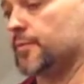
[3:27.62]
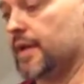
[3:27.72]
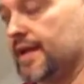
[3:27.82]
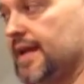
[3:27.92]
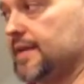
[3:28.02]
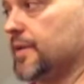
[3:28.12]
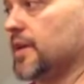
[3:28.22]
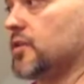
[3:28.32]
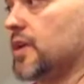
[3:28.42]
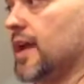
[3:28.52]
play an 8-beat and
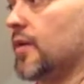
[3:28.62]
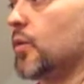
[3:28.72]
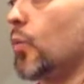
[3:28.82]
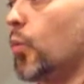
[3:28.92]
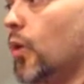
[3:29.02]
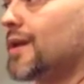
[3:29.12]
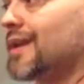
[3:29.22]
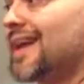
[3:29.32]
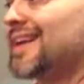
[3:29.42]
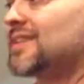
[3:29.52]
you count 1
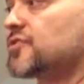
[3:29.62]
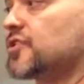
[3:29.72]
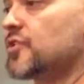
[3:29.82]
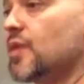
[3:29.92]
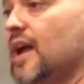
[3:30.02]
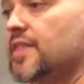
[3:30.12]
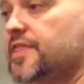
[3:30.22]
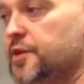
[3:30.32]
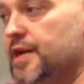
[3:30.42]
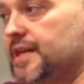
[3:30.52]
and 2 and
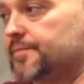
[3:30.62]
3.